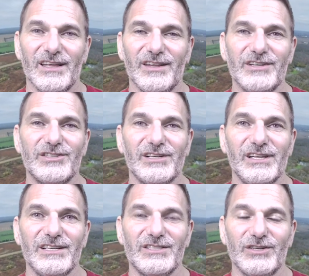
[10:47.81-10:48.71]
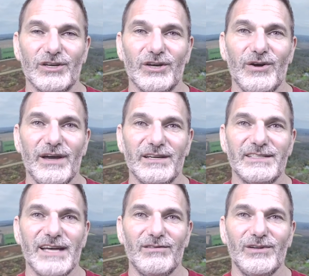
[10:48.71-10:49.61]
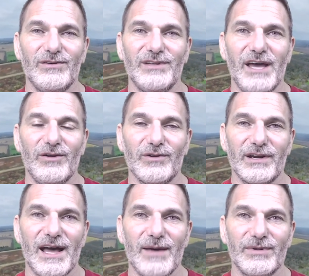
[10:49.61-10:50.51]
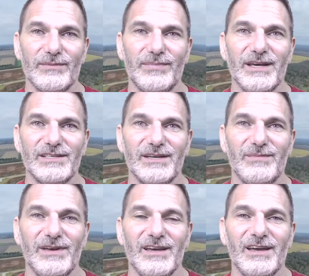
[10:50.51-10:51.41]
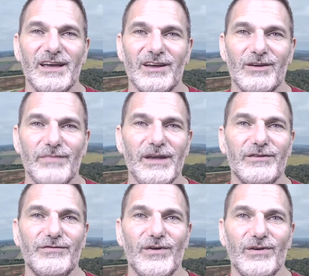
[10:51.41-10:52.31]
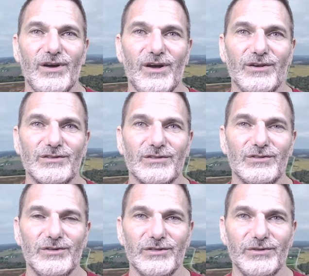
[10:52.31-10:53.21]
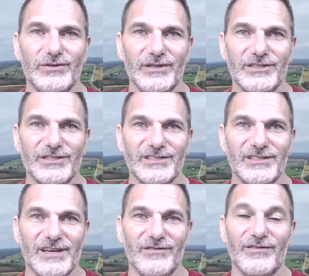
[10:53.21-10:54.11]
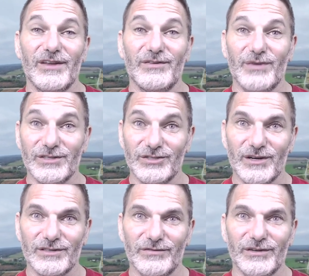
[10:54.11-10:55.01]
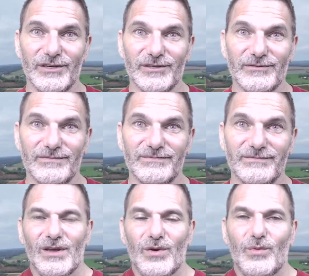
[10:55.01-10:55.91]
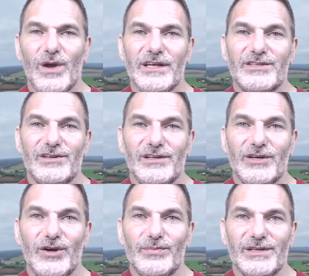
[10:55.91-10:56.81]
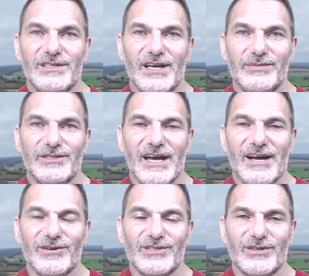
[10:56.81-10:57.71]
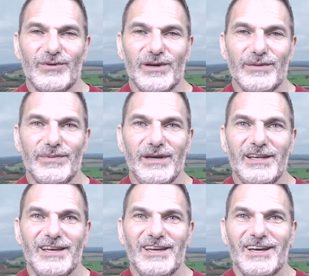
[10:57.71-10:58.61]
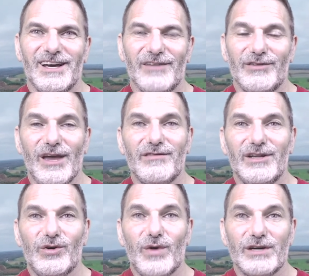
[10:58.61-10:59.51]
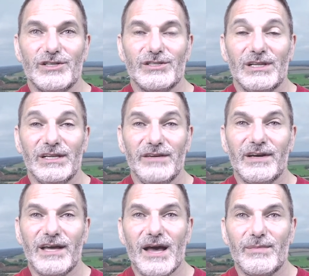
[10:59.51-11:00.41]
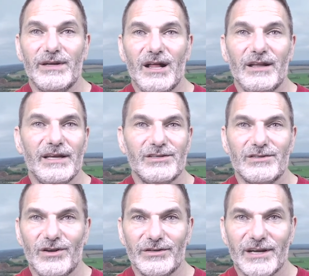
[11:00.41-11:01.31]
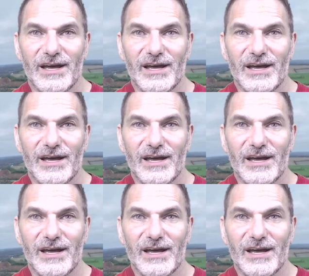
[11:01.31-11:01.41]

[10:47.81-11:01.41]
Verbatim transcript: There's your list. You can go ahead and download that or copy and paste them. Make your phone calls, do your due diligence, and find the right instructor for you. Well, I certainly hope this helped you out quite a bit. Uh, if you have any questions, leave a comment. I'll answer all your